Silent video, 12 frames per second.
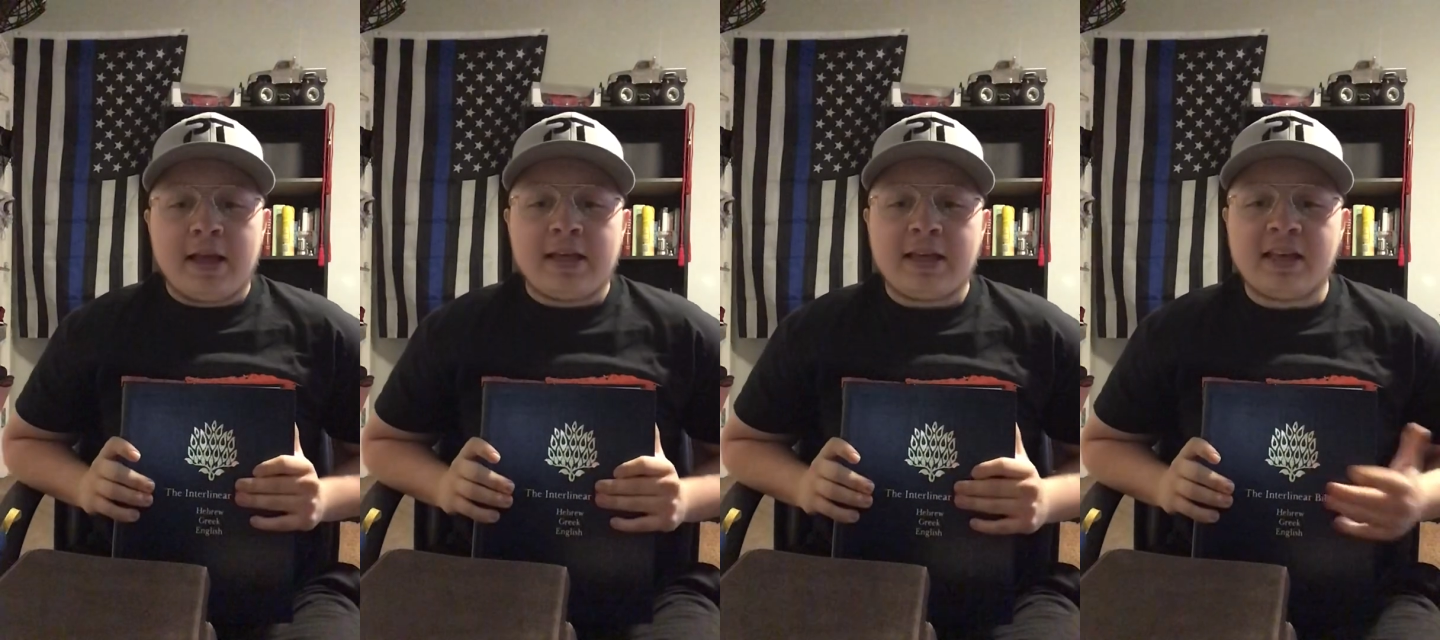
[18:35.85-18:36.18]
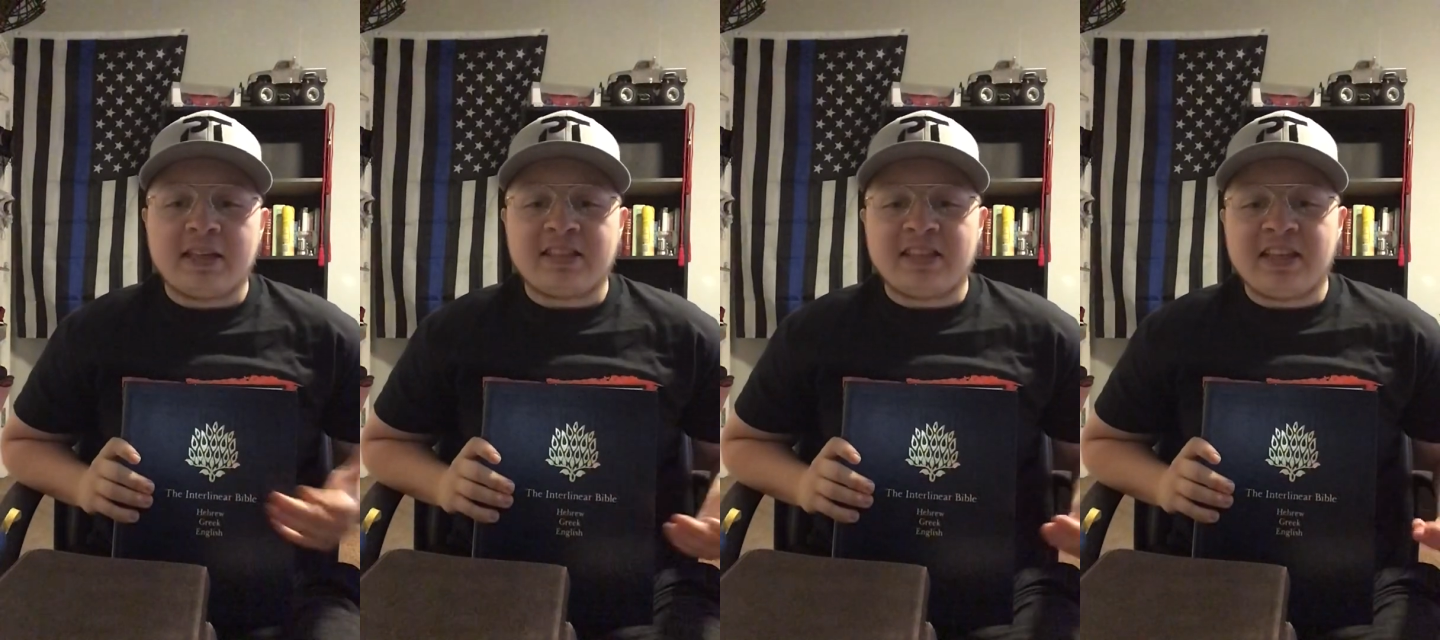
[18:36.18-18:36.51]

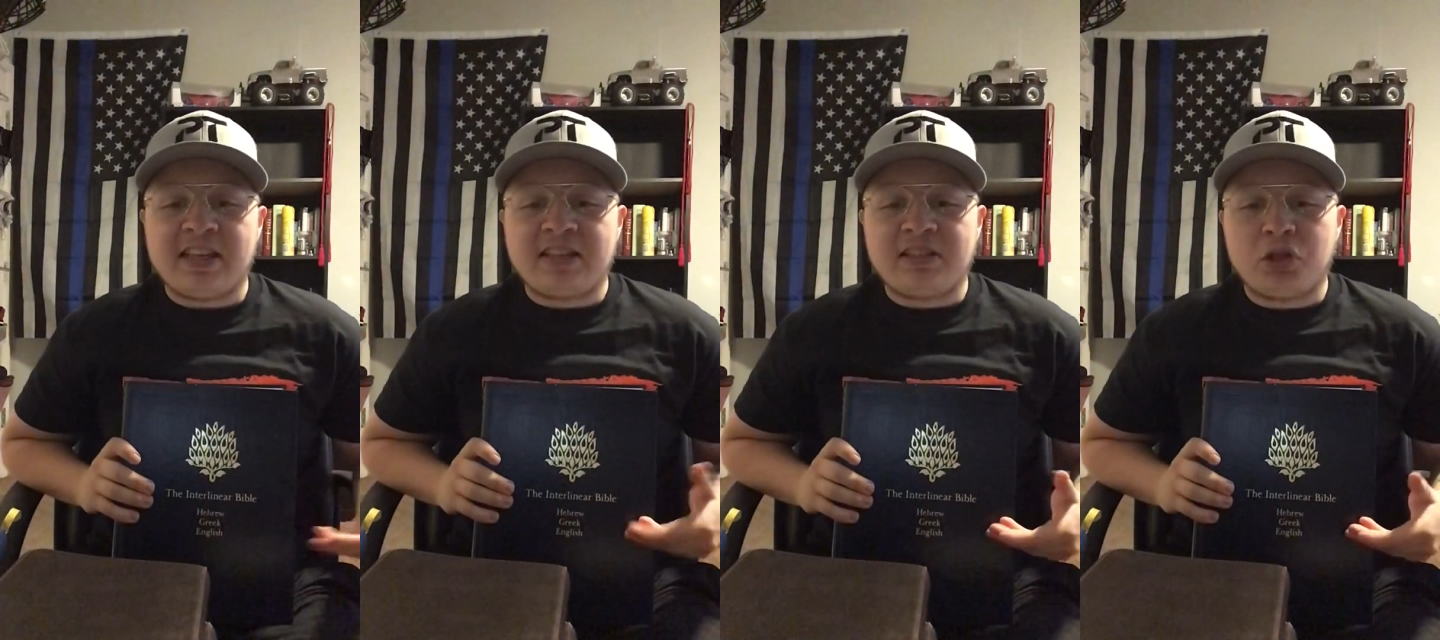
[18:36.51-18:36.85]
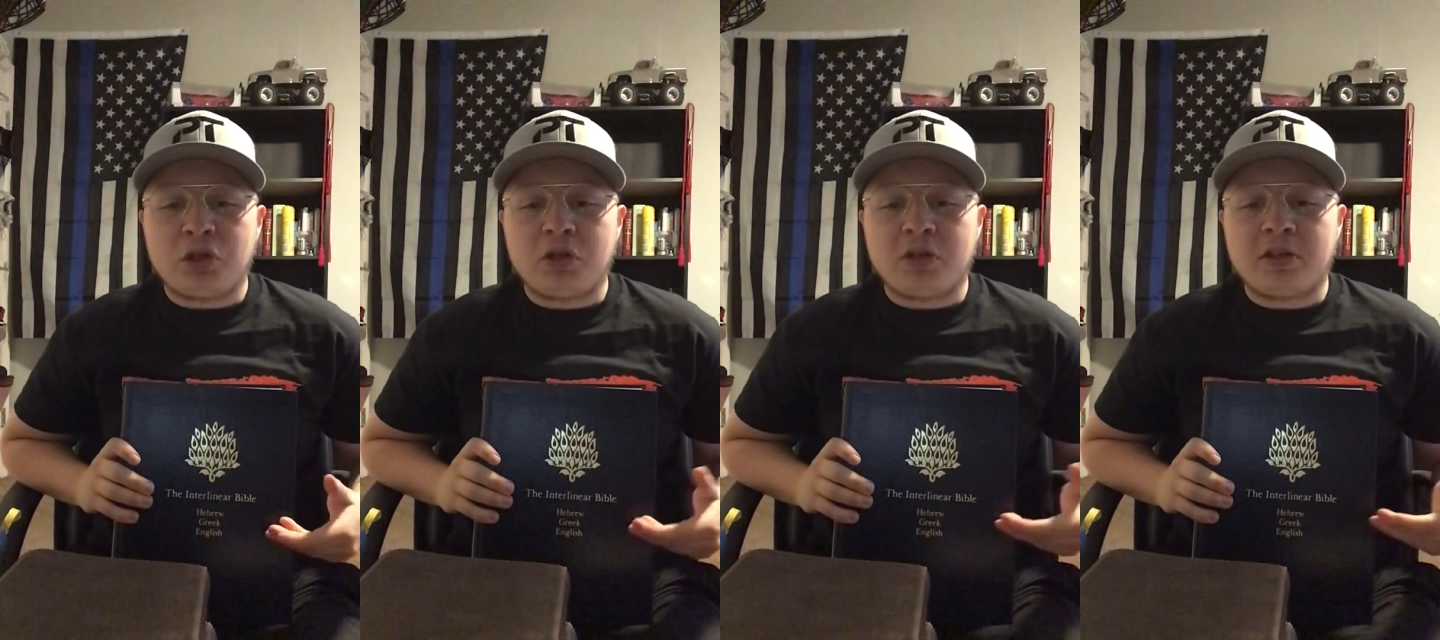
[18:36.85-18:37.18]
is an
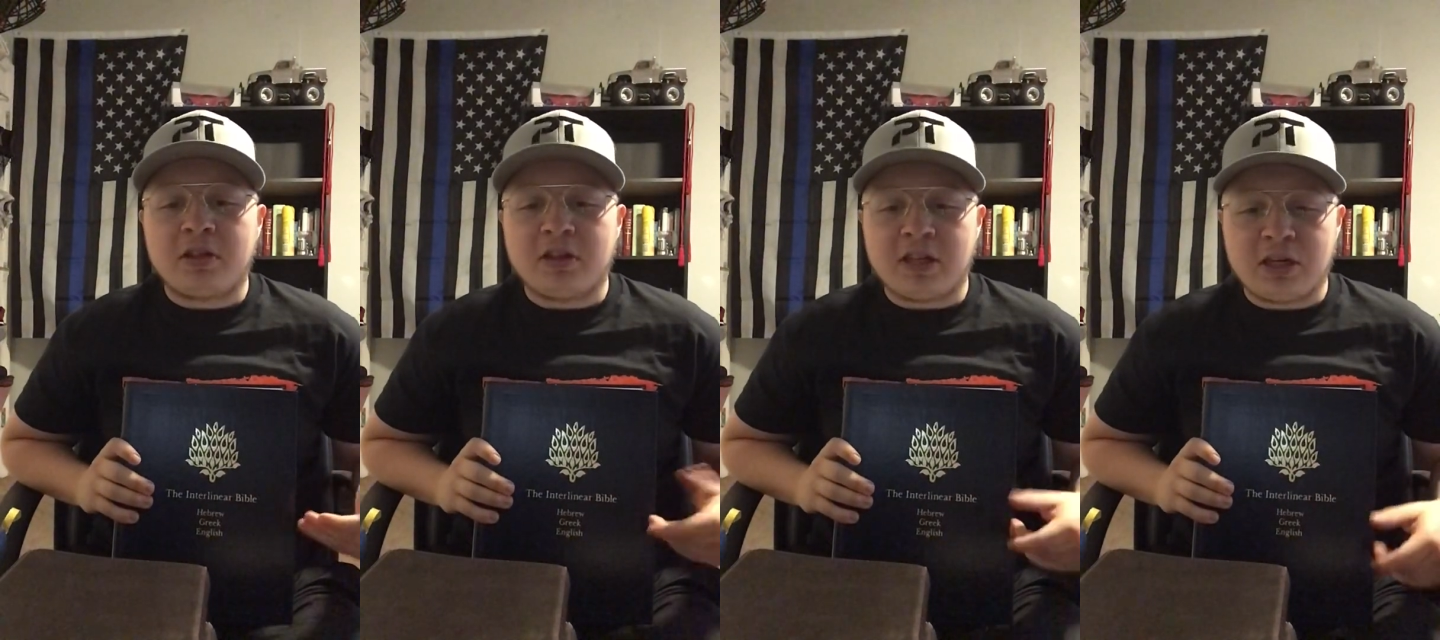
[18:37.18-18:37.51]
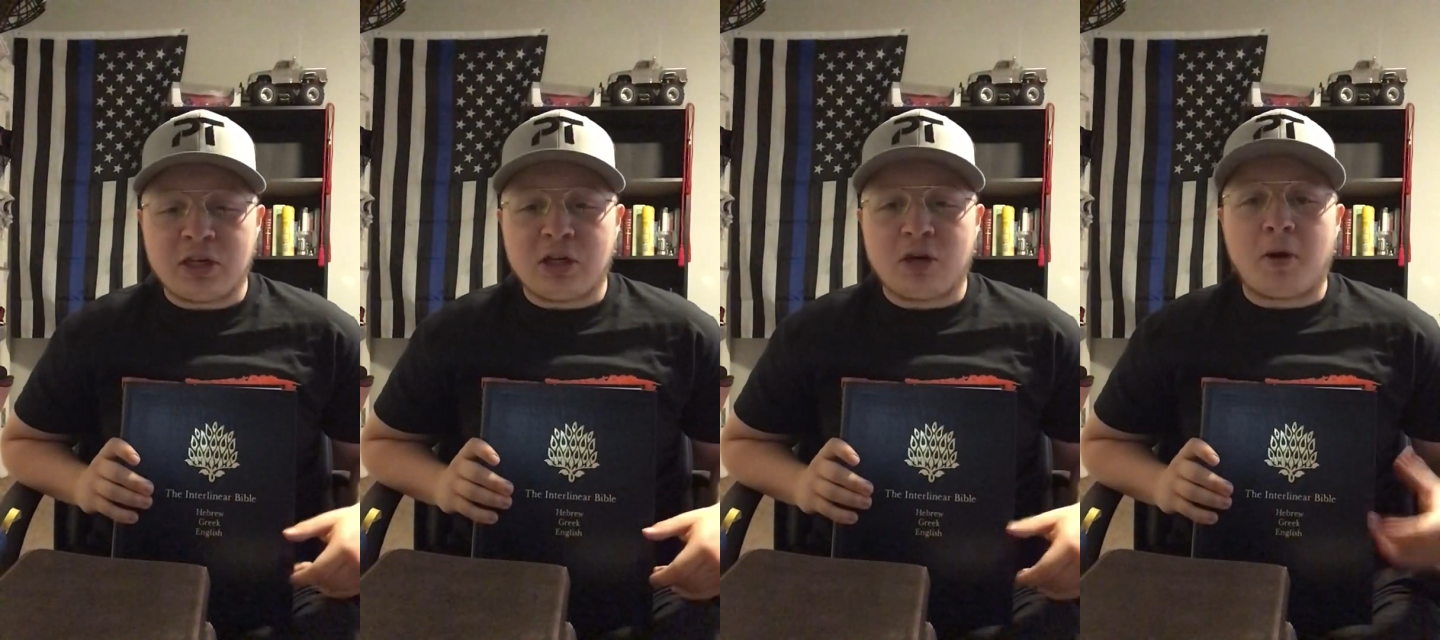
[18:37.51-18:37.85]

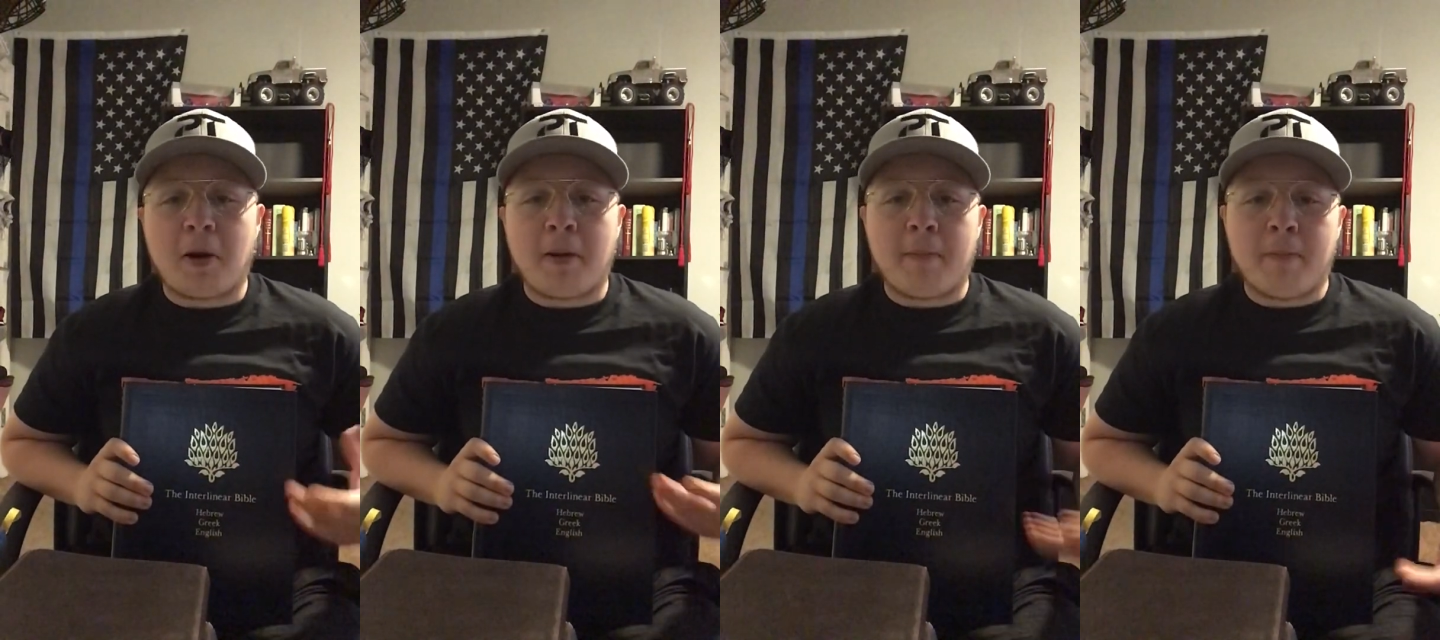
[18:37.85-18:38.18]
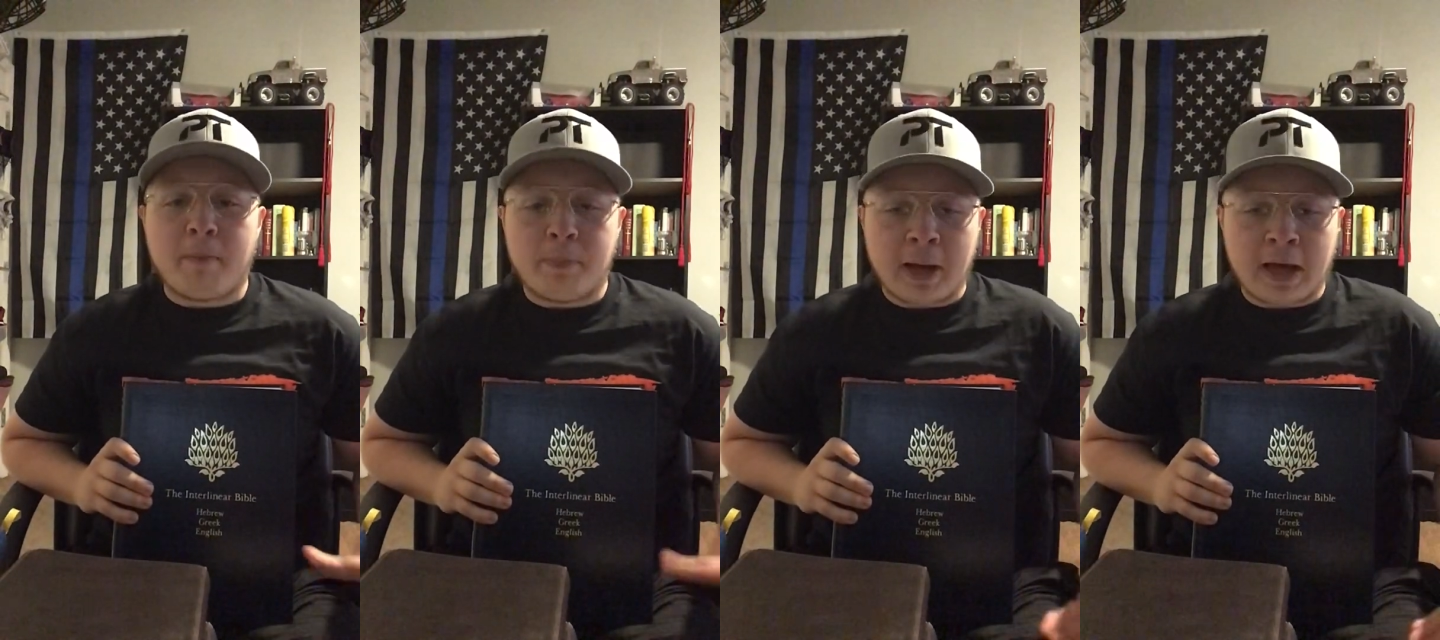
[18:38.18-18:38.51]
interlinear
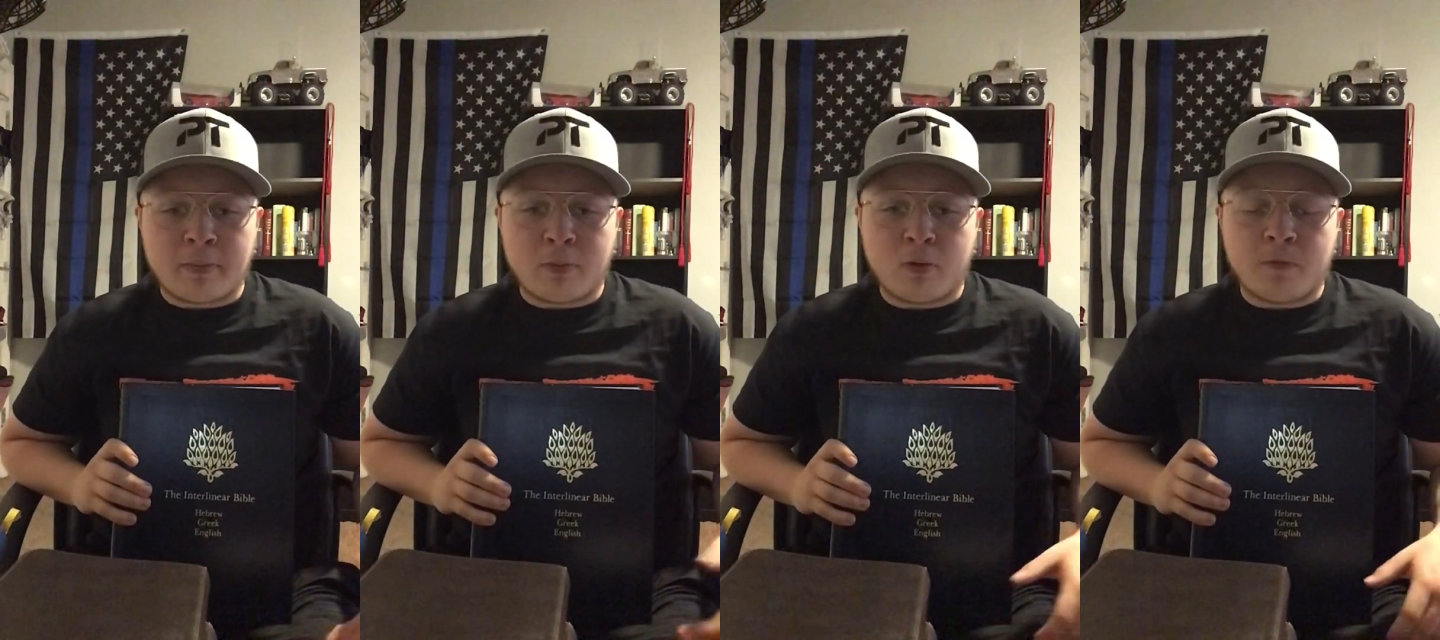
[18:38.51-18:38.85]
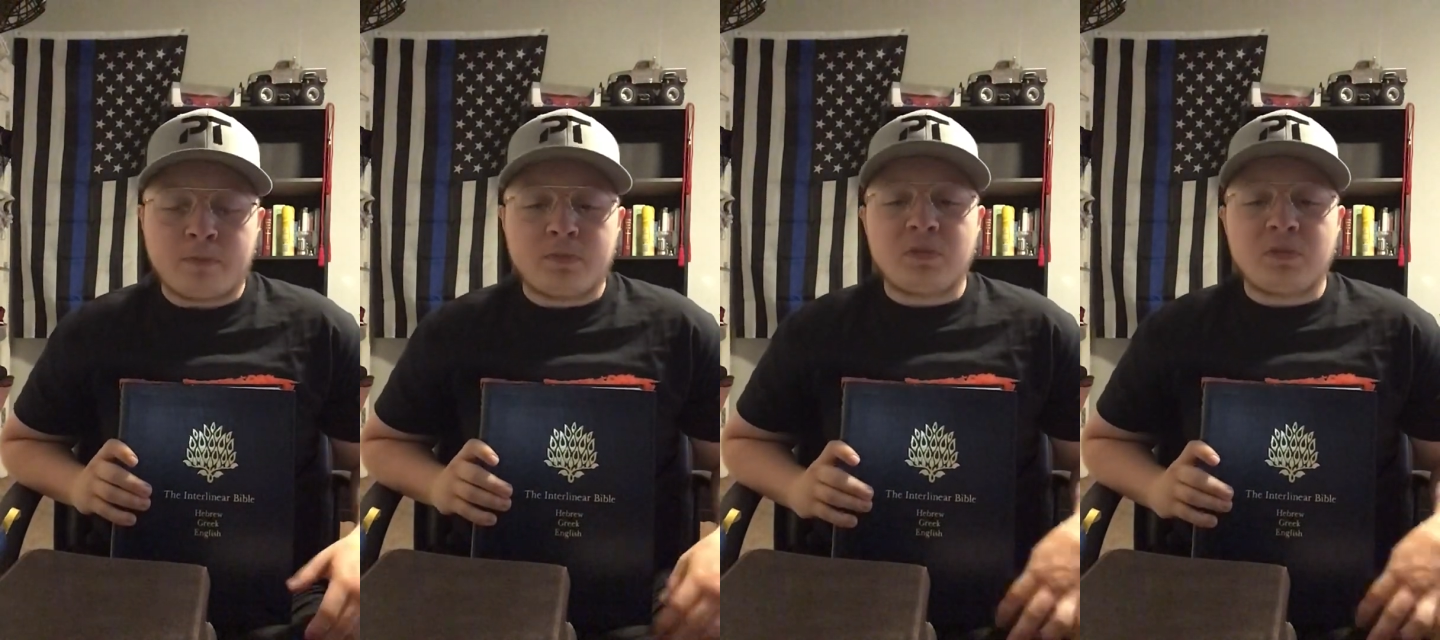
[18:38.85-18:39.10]
Bible.